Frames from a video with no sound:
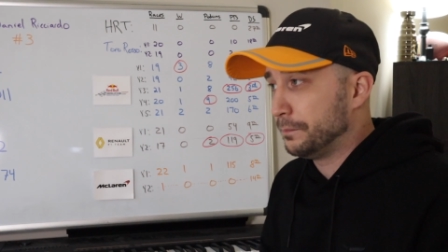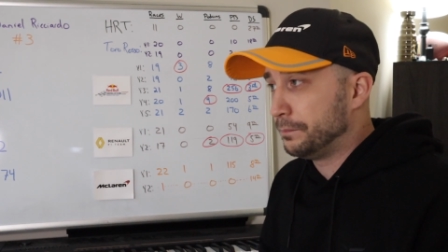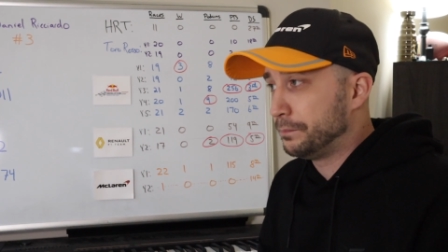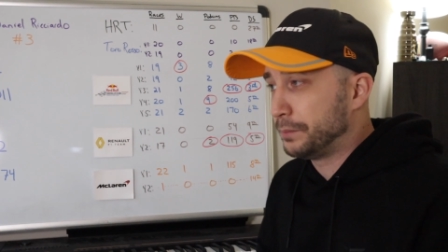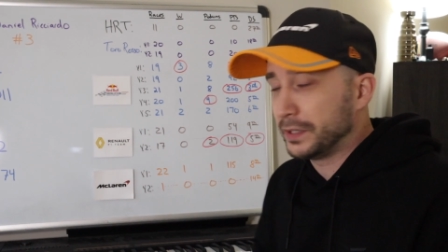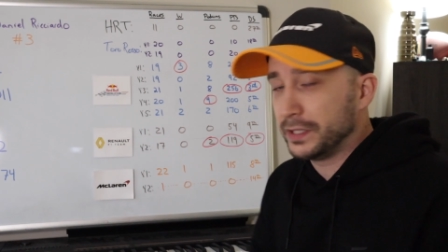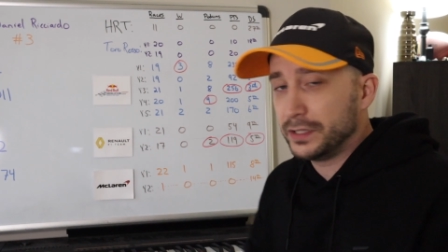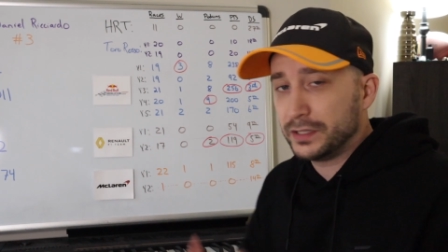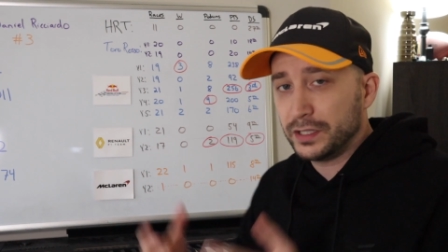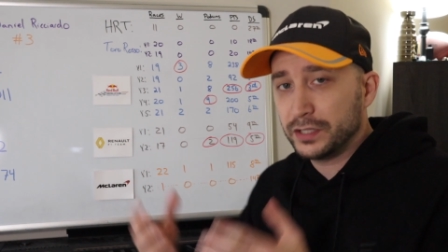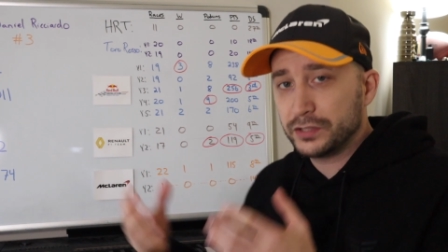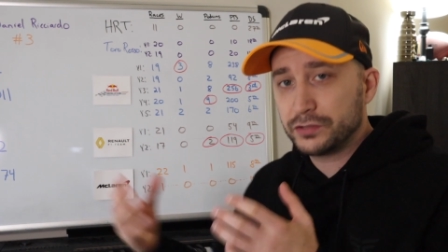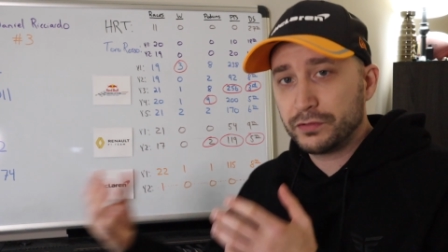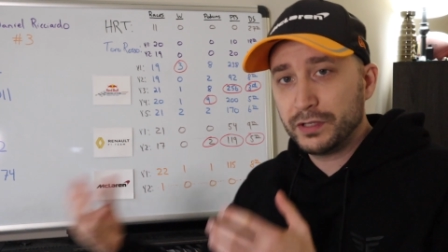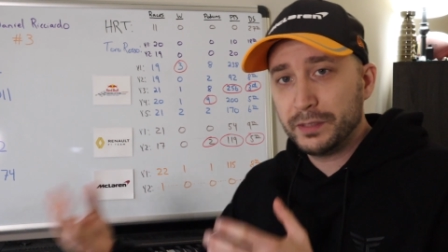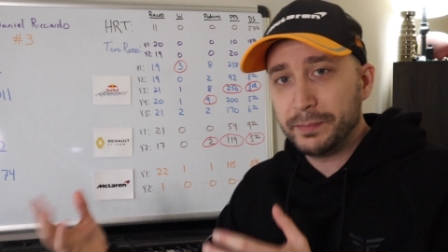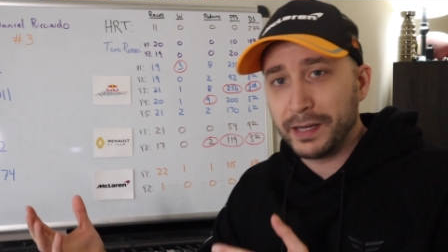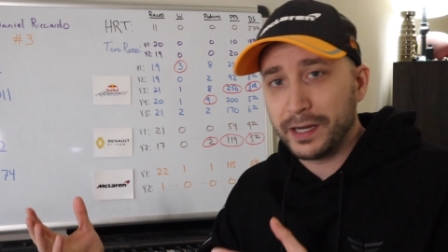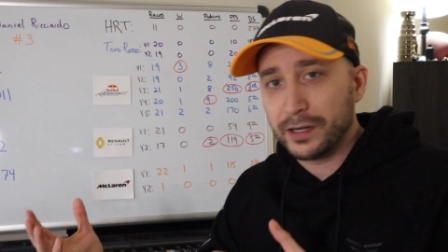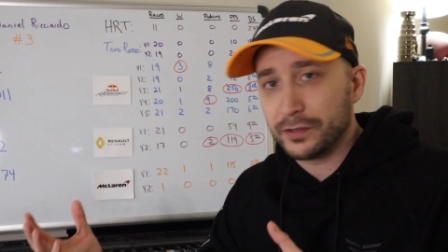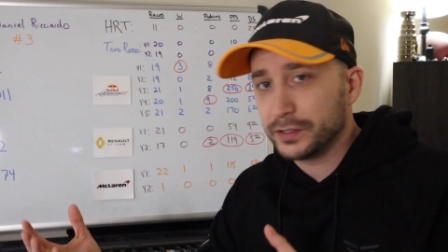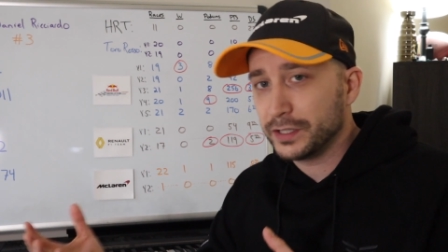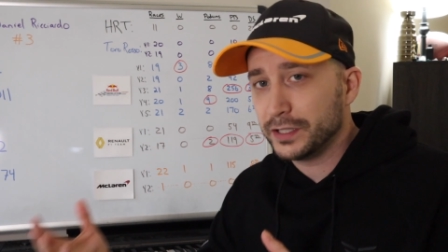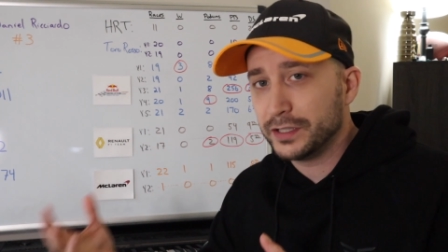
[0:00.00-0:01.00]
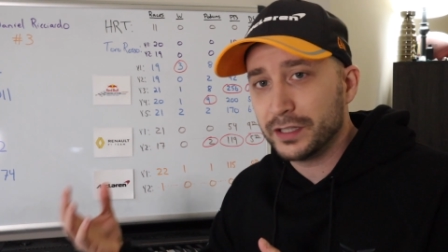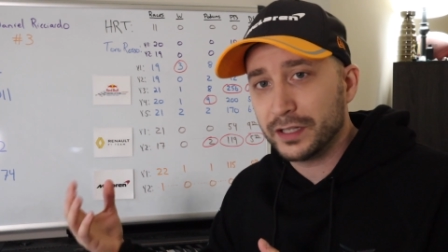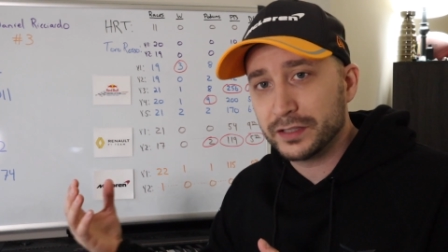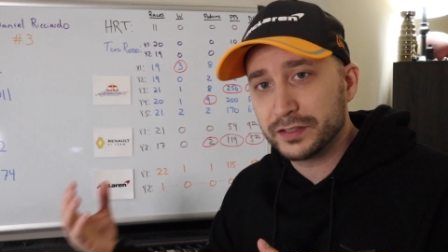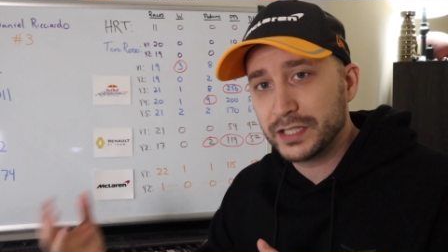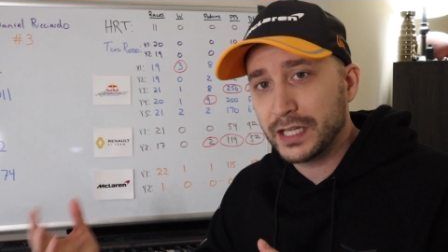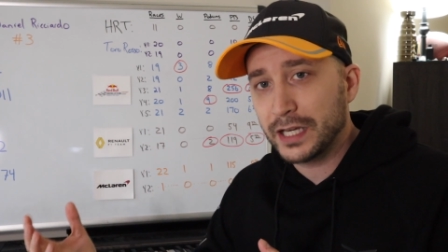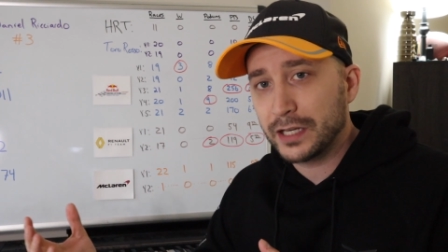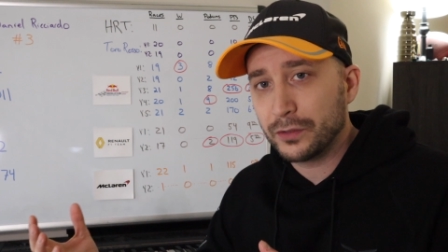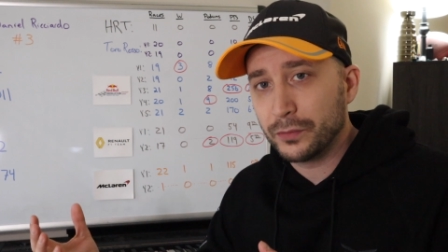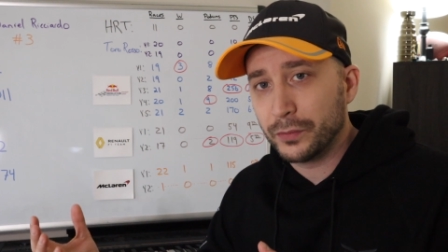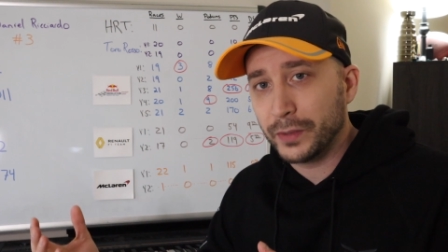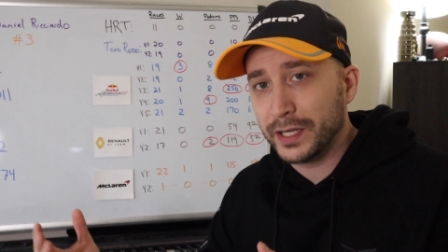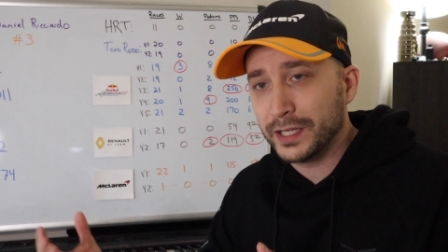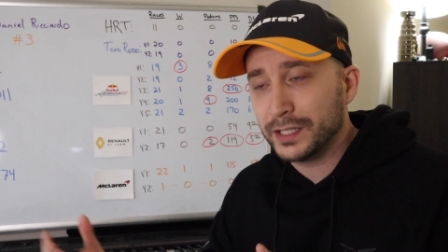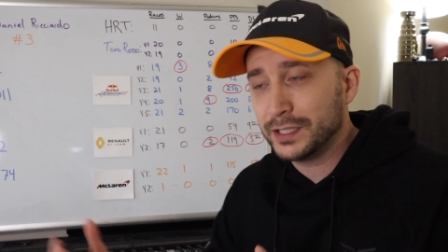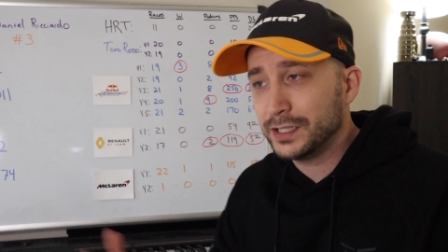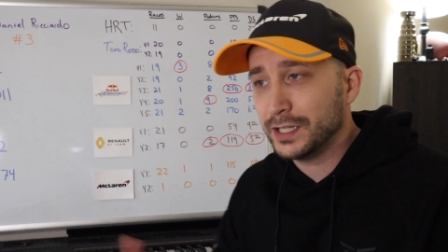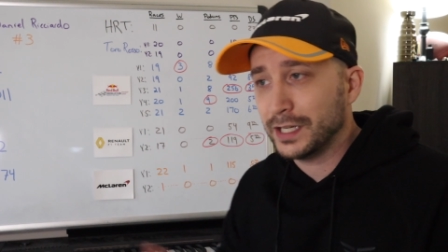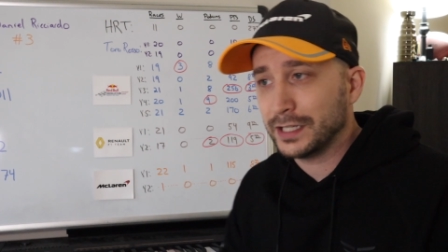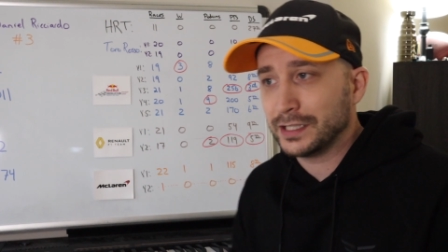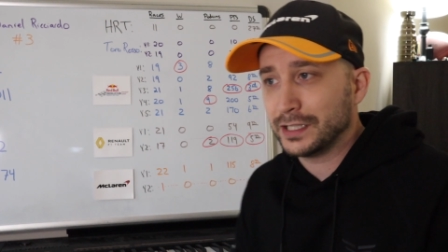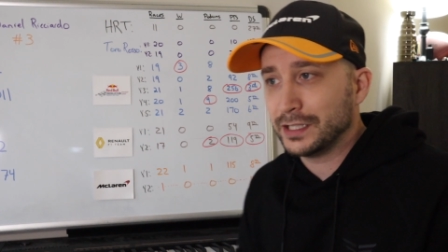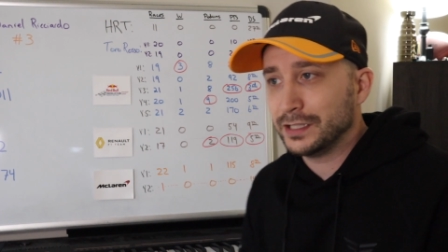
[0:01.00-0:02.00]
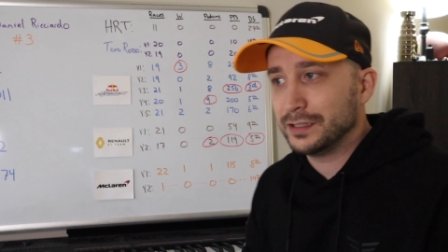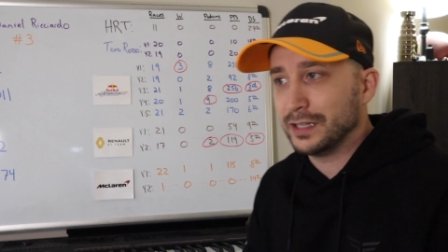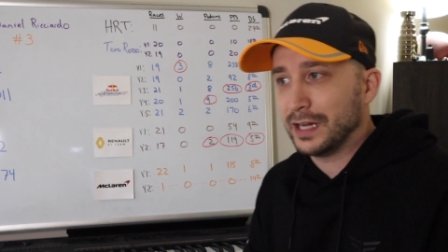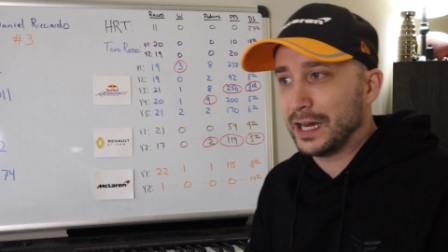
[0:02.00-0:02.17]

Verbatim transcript: But he does rebound. He does get a win, and he